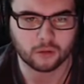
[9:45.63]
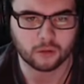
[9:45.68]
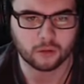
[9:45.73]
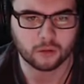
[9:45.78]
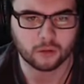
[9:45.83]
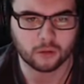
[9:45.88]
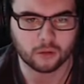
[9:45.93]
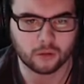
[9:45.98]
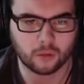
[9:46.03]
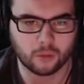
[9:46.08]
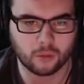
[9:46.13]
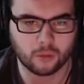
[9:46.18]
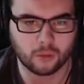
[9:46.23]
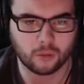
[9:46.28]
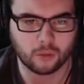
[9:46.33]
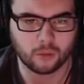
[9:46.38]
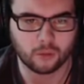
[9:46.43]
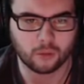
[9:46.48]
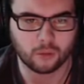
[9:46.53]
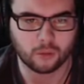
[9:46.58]

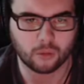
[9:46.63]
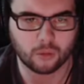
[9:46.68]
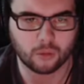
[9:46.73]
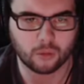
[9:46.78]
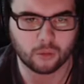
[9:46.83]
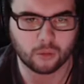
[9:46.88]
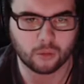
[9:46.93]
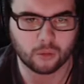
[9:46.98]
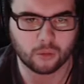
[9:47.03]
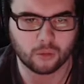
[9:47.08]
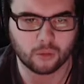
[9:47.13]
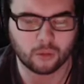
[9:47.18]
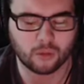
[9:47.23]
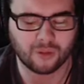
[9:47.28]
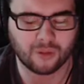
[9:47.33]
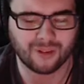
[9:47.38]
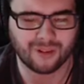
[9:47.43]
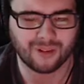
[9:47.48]
(silence)